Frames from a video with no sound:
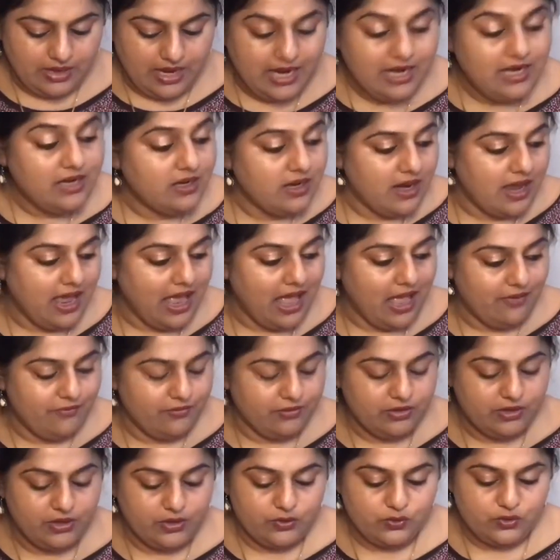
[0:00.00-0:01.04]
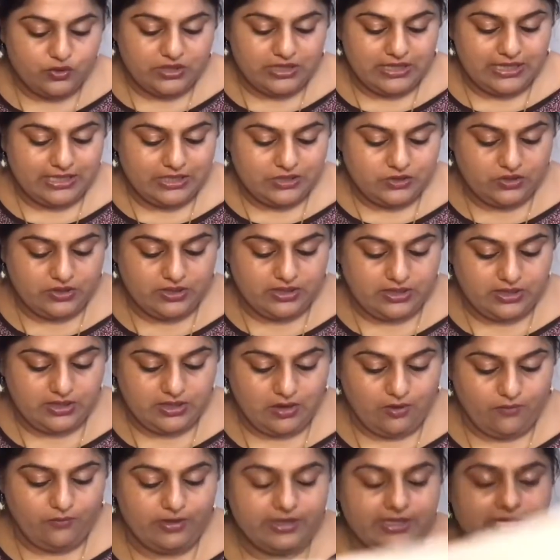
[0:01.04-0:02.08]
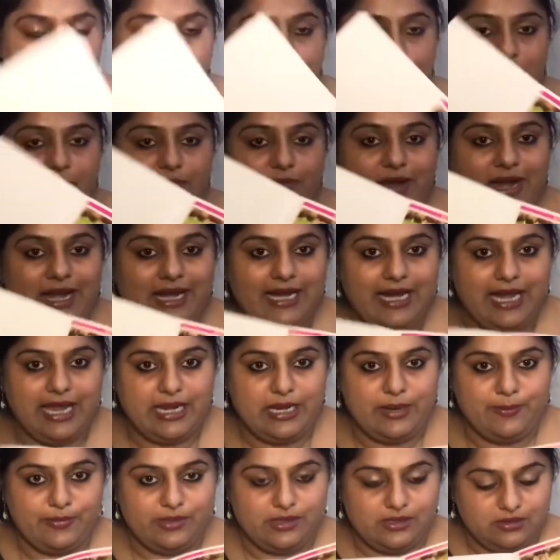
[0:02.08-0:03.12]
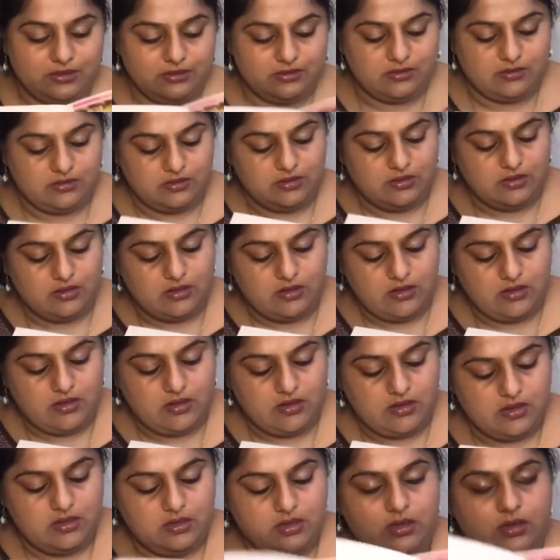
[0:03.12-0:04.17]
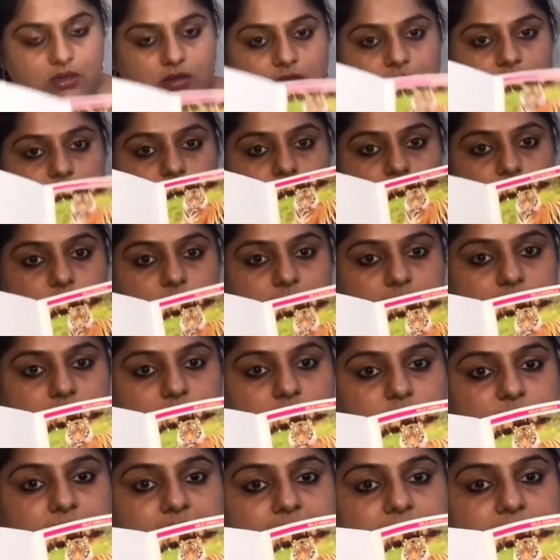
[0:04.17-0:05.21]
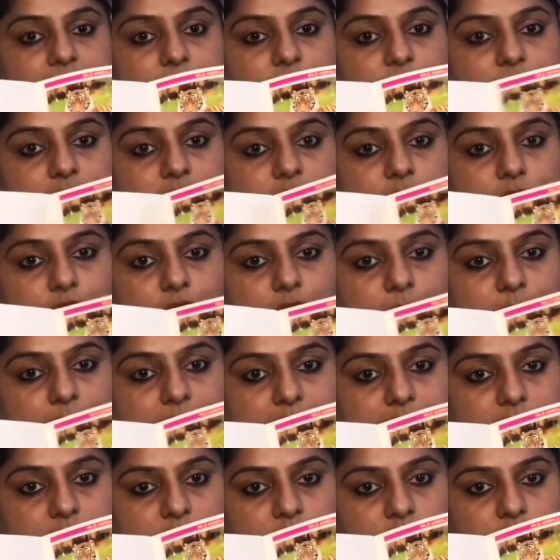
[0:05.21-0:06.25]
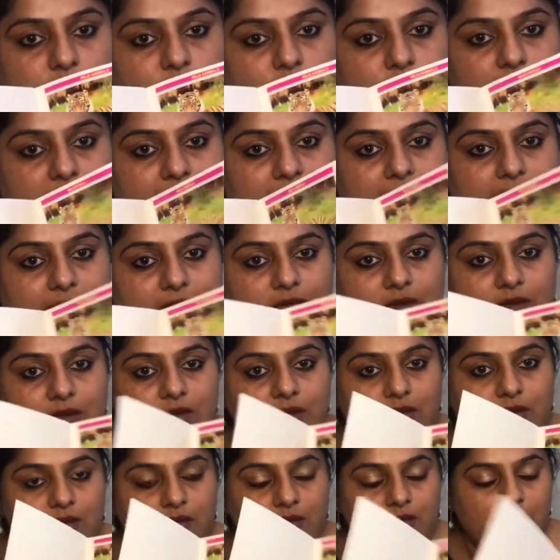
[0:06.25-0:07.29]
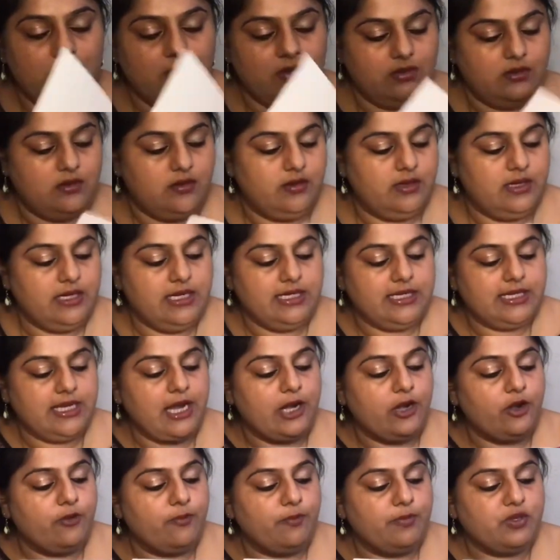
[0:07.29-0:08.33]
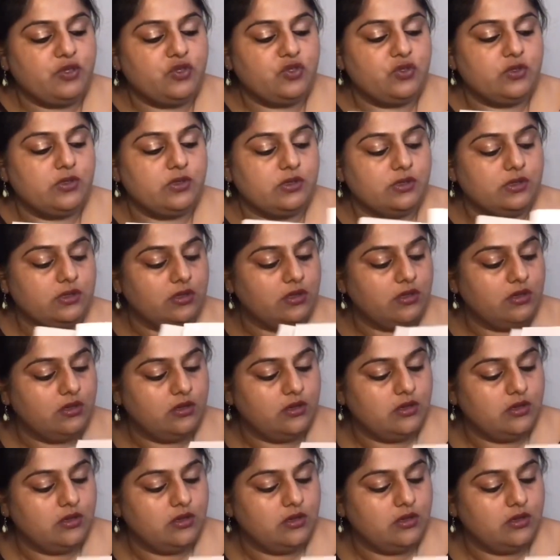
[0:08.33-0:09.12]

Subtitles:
and have a huge collection. Now for example, wild animals. So it is very difficult for me to find these kind of pictures.